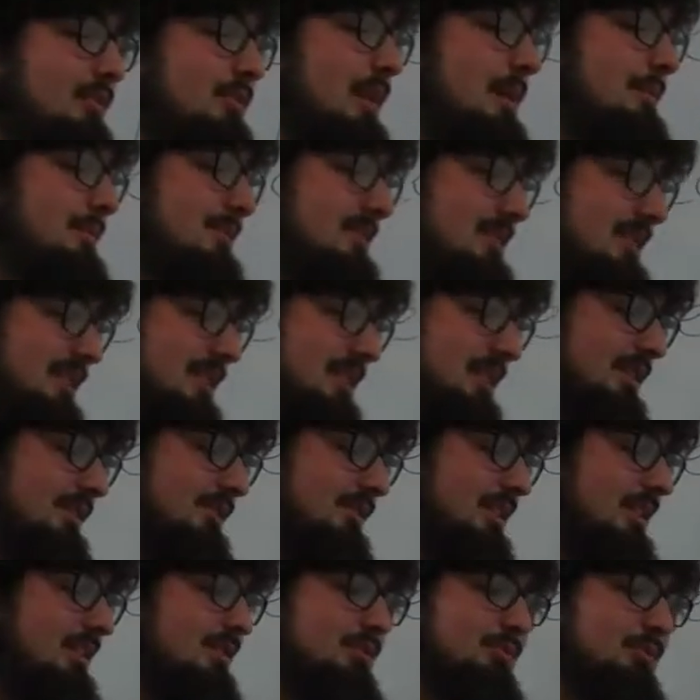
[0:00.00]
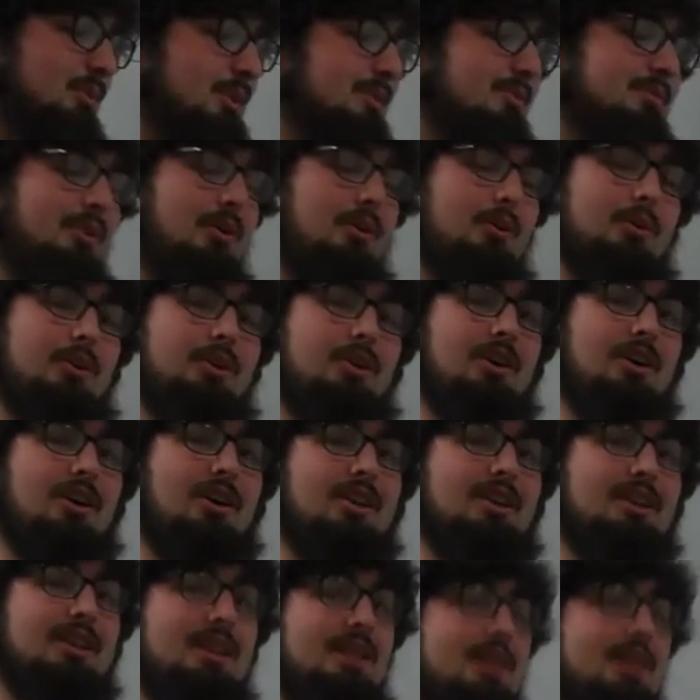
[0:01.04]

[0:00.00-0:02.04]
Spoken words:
Representatives, gets re-voted on,